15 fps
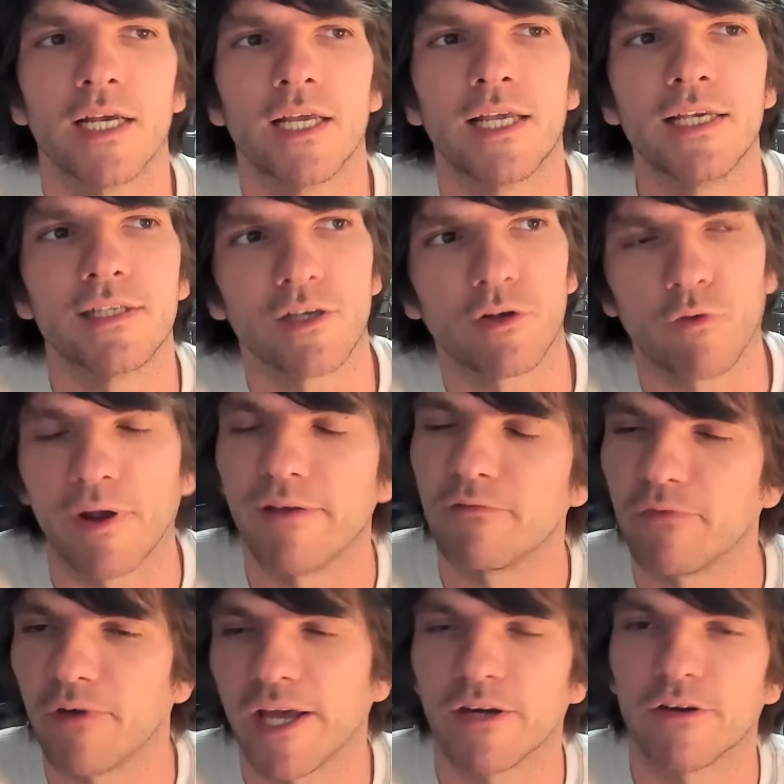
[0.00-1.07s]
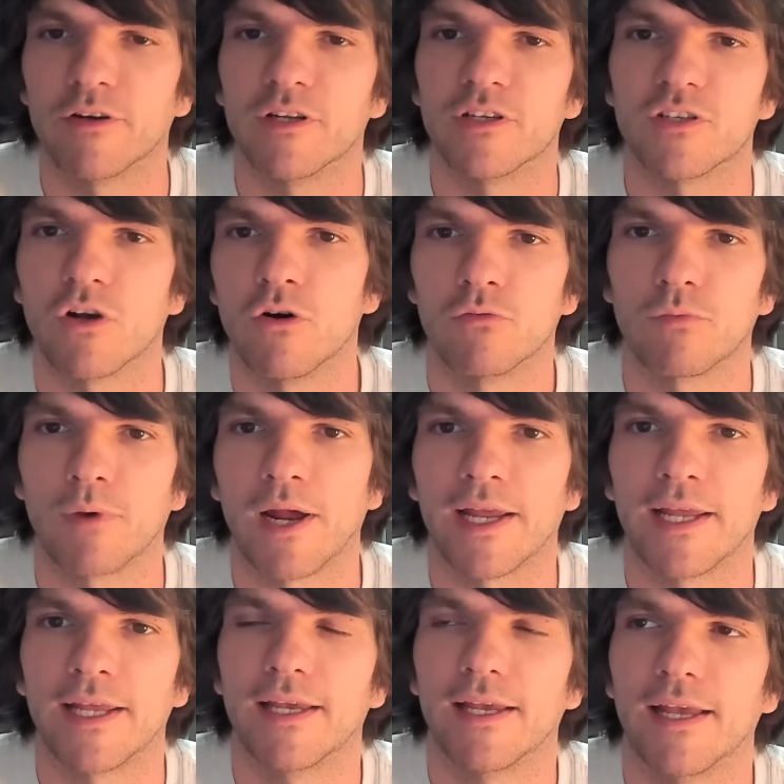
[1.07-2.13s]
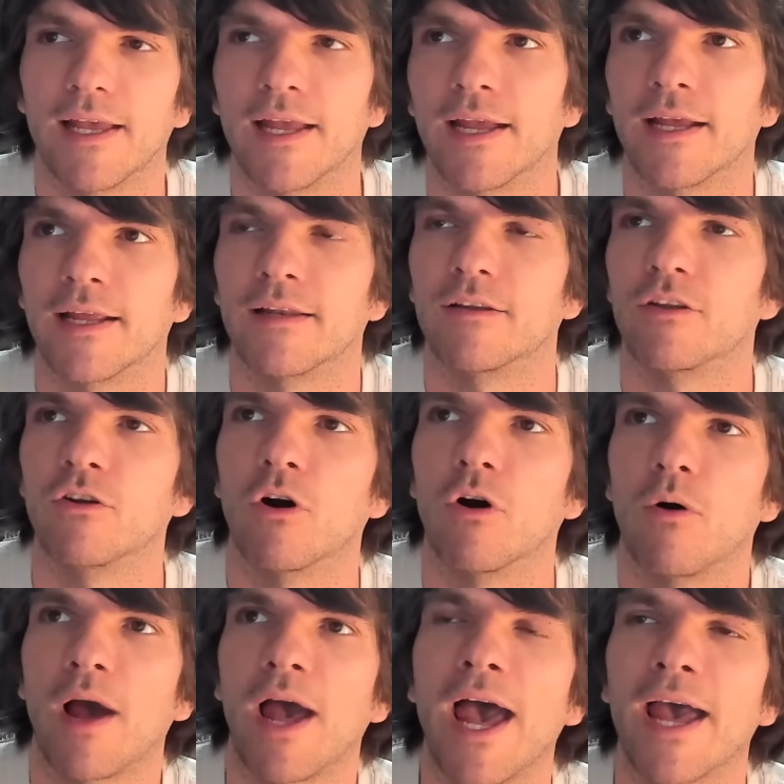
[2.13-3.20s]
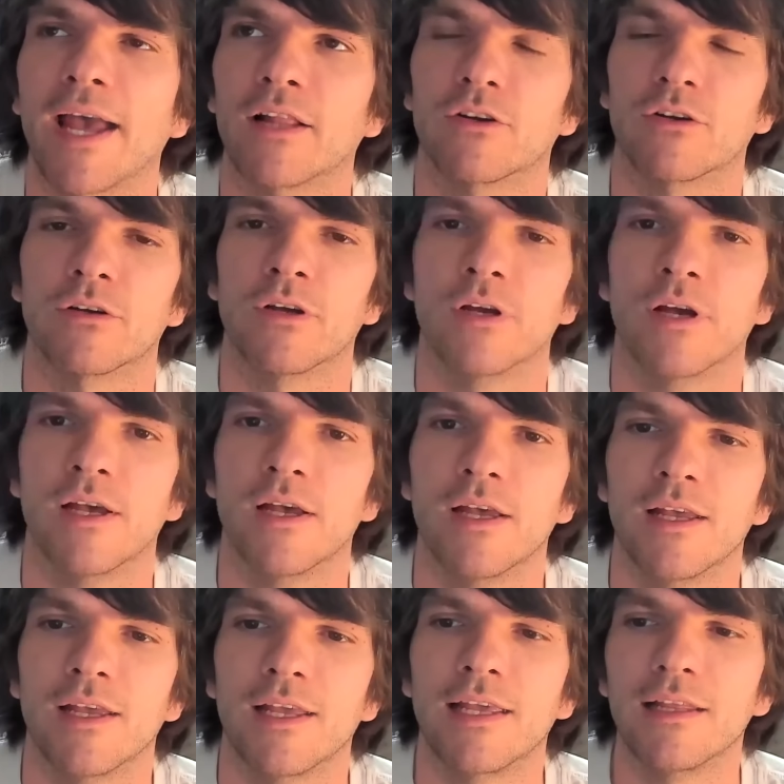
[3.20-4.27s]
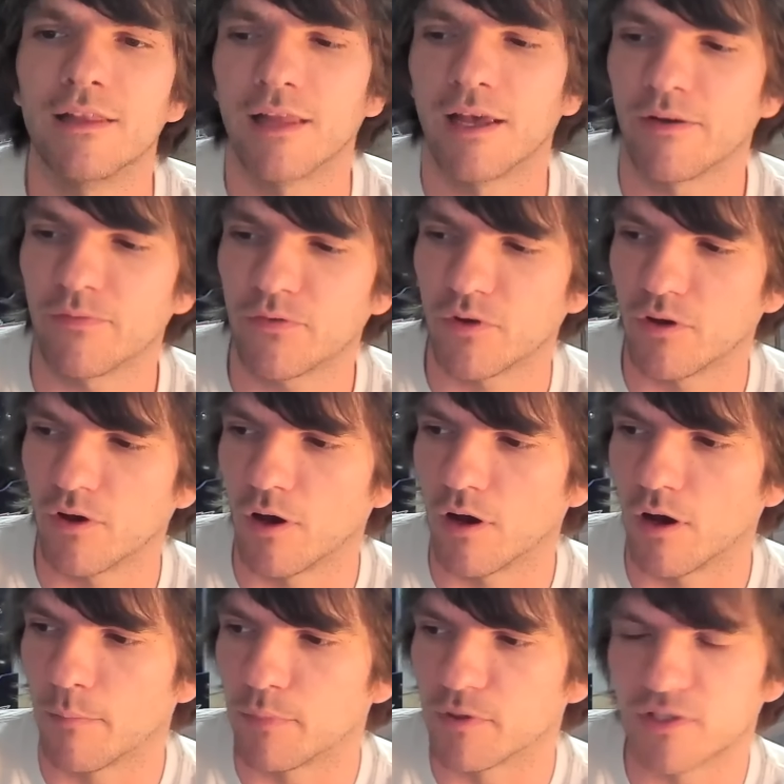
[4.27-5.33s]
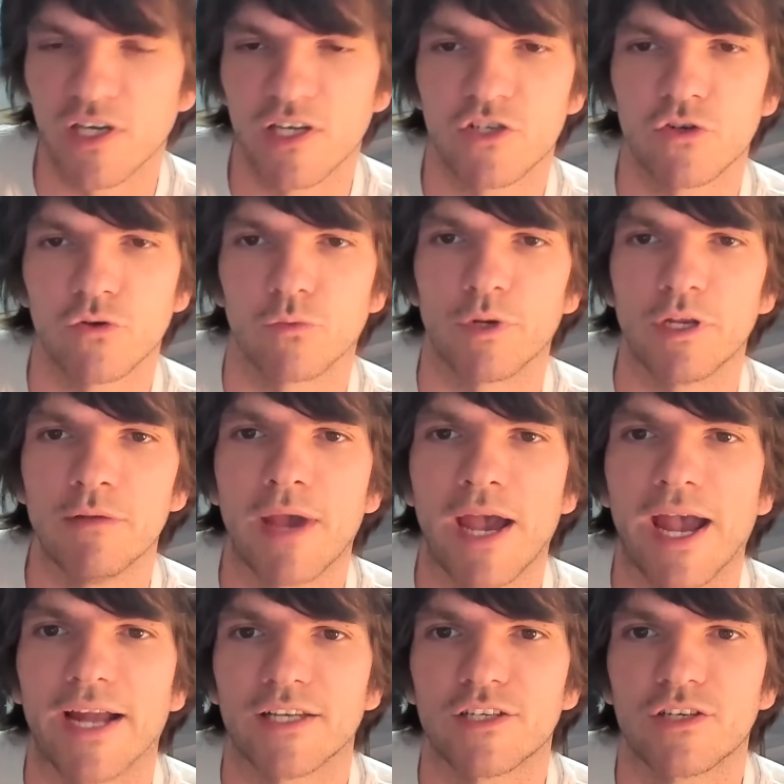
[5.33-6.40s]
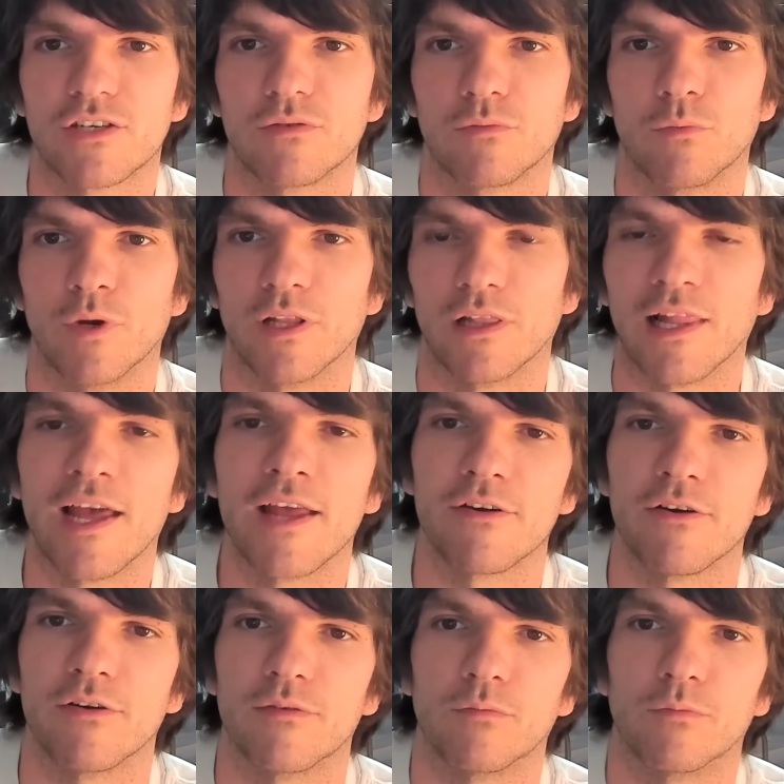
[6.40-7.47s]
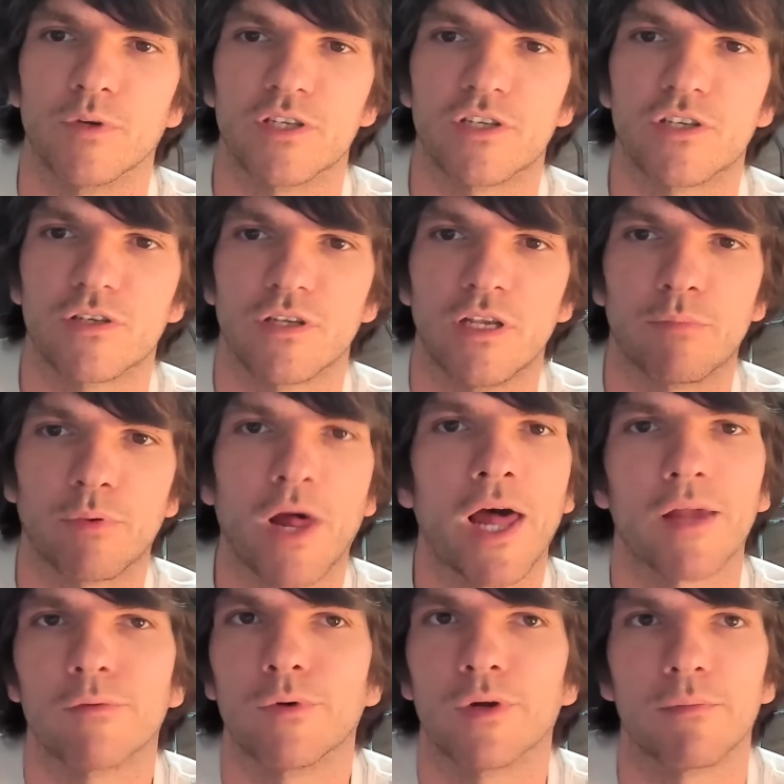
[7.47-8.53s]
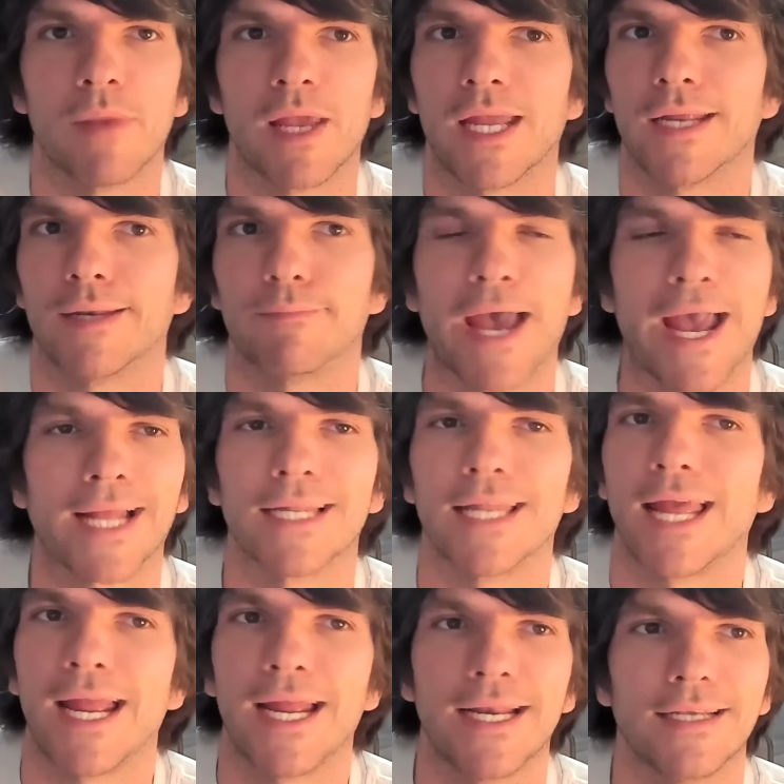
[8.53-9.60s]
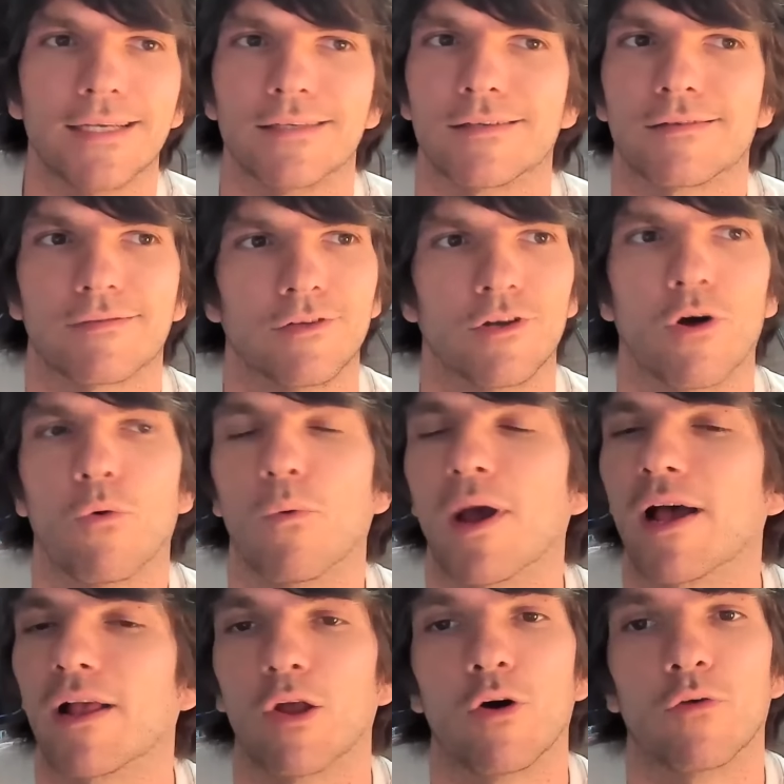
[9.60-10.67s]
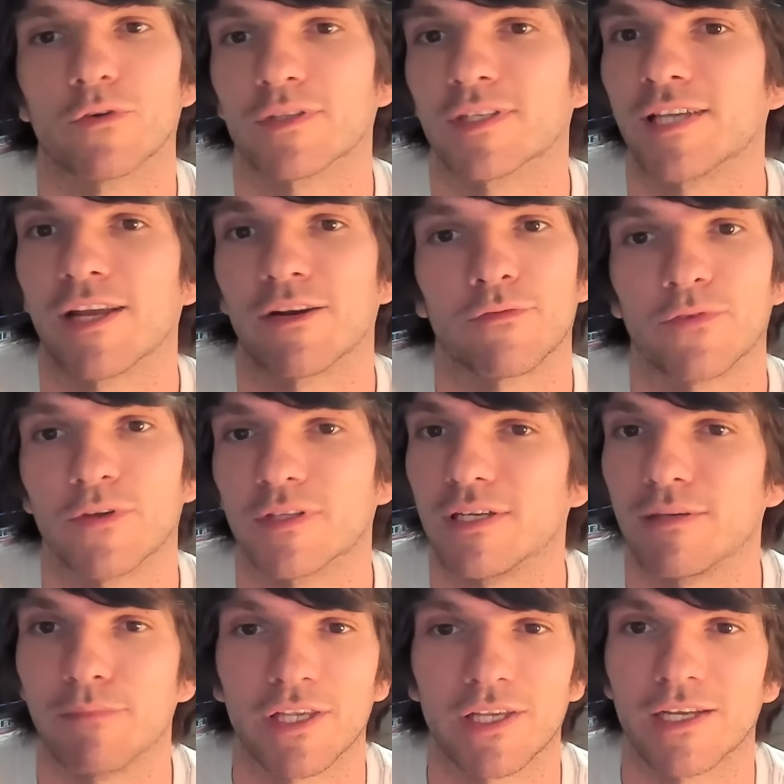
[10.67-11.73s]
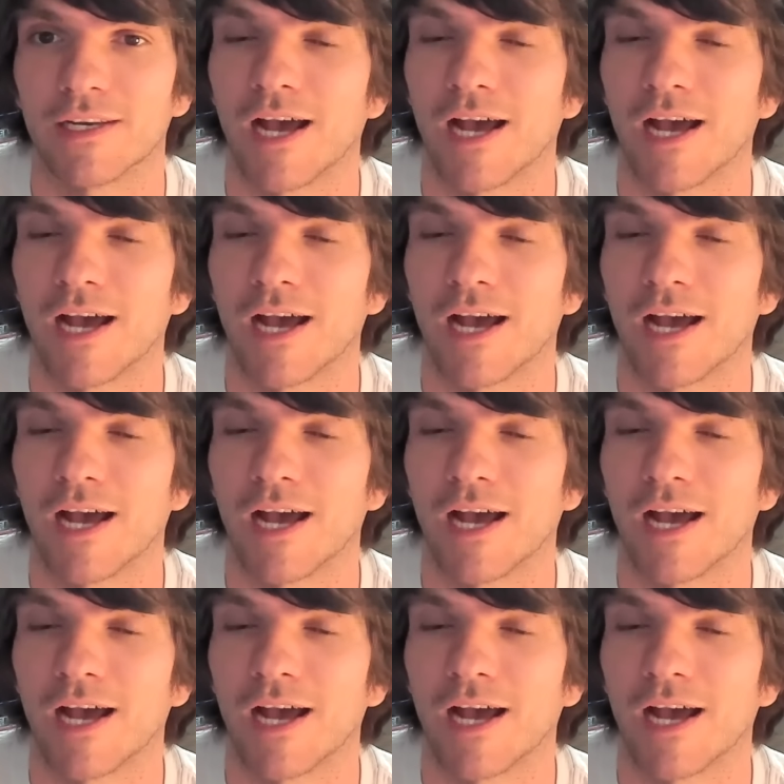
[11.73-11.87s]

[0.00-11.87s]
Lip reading: he's a great fighter in his own right. And, you know, Hagler, he left a potential rematch with Leonard, which he probably would have made back in the 80s, you know, well over $10 or $15 million.